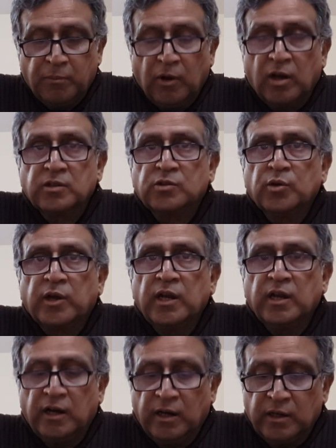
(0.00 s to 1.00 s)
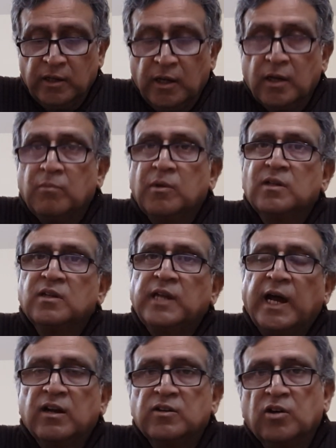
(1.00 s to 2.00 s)
plot to kill her, but the
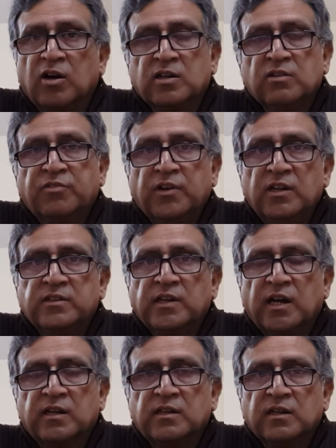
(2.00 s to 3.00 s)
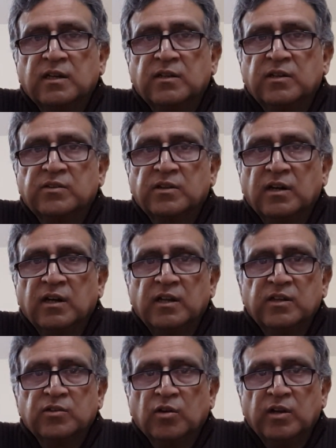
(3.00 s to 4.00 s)
doctor feels that this
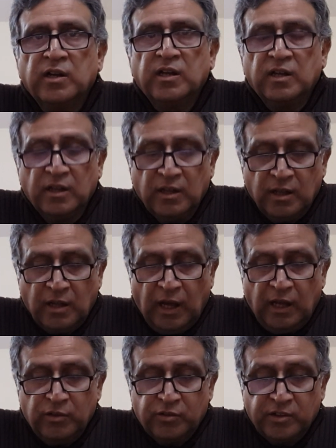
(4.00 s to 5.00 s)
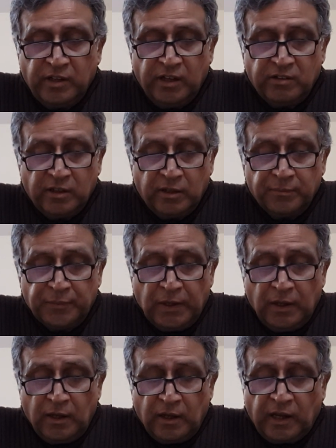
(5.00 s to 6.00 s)
girl is only hallucinating.
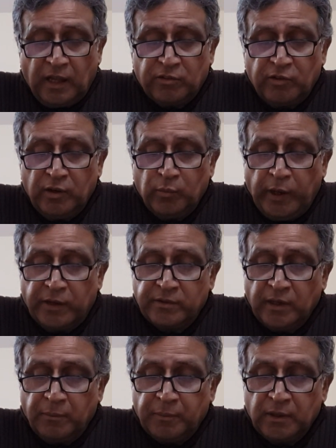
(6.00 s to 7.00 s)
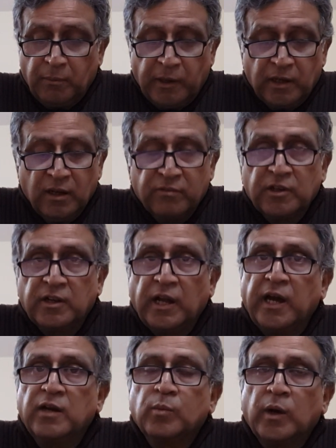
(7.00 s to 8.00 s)
Catherine wakes up in the middle of the
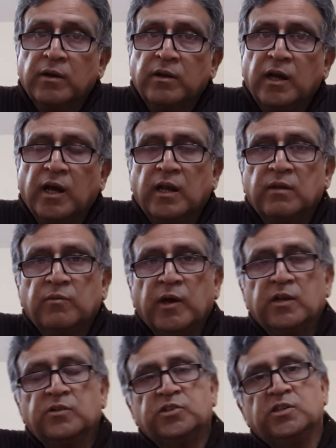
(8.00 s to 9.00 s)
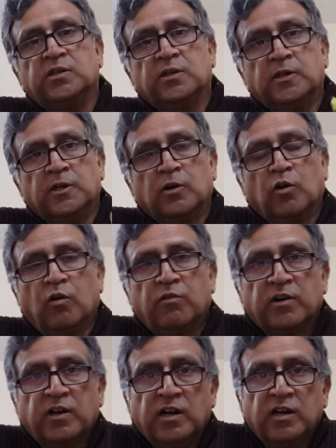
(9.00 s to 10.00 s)
night one day, and when she
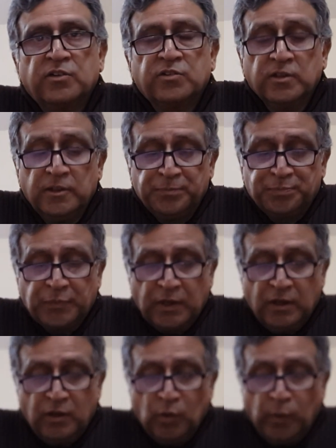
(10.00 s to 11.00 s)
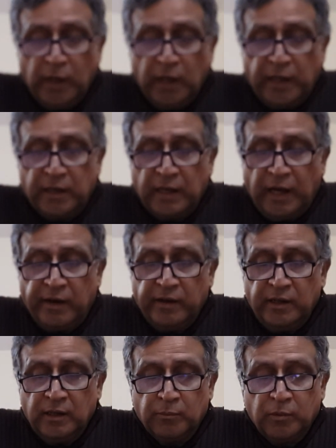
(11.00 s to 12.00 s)
overhears Noel and
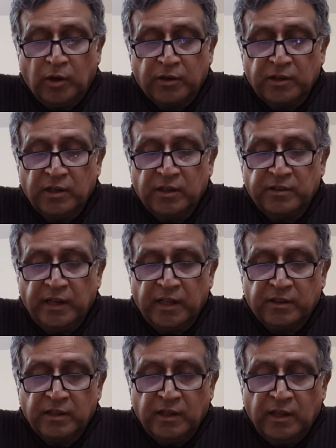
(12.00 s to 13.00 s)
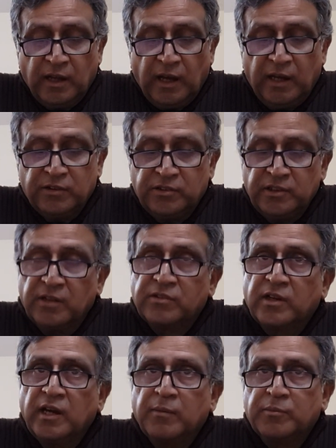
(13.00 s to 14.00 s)
Larry plotting her death, and she
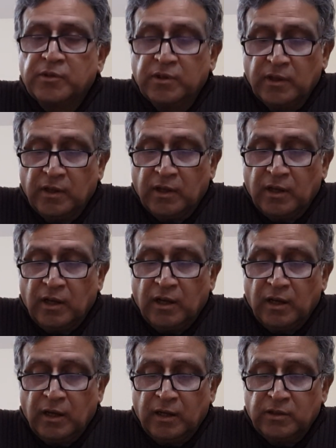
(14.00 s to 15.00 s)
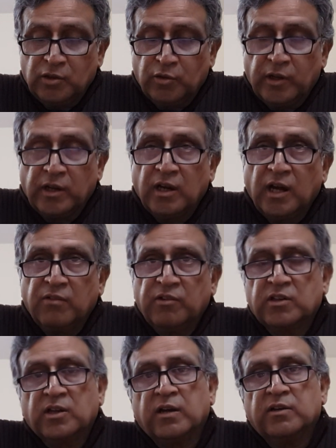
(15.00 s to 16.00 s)
escapes during a
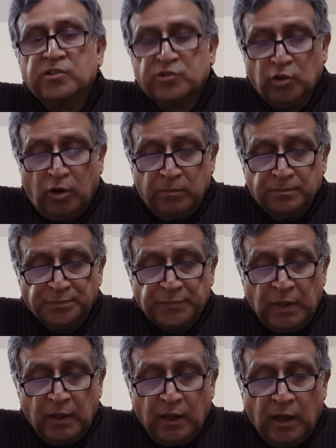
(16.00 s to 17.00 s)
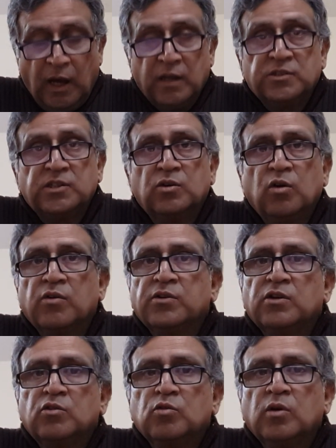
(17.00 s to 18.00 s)
heavy thunderstorm, and she
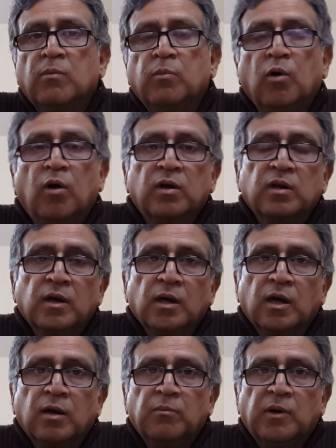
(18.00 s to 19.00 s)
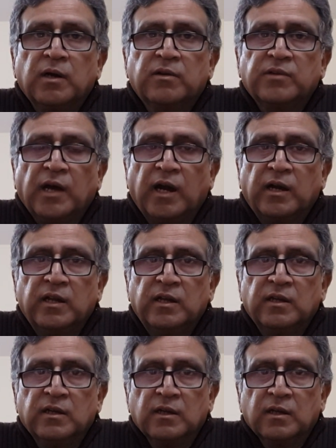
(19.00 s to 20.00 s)
goes into a boat, but
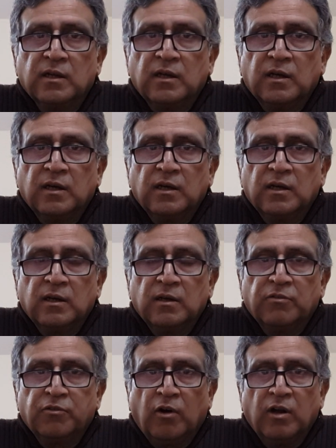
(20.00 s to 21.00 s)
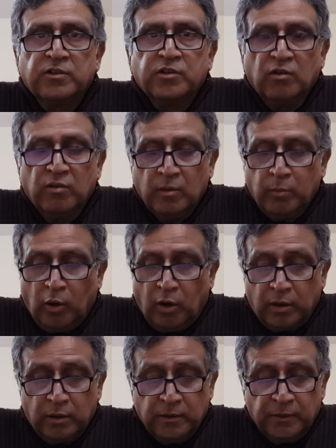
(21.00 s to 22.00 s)
sadly falls
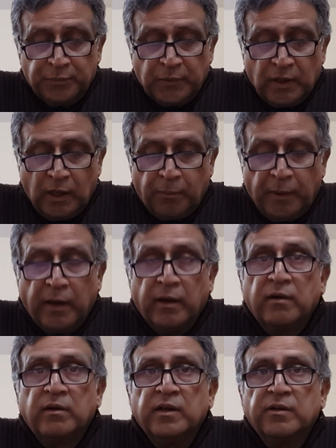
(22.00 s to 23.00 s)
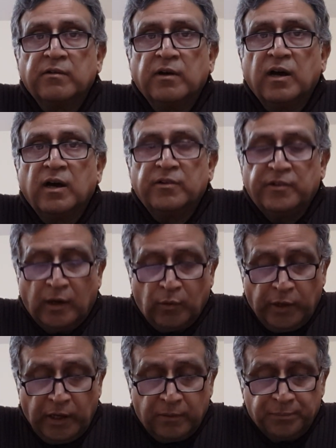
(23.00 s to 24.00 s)
overboard, apparently
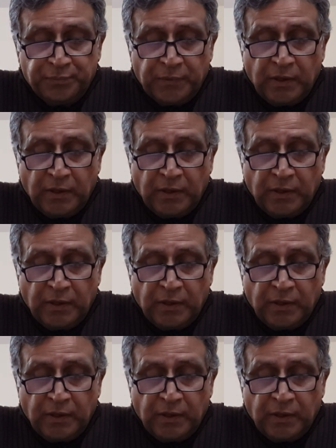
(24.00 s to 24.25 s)
drowning.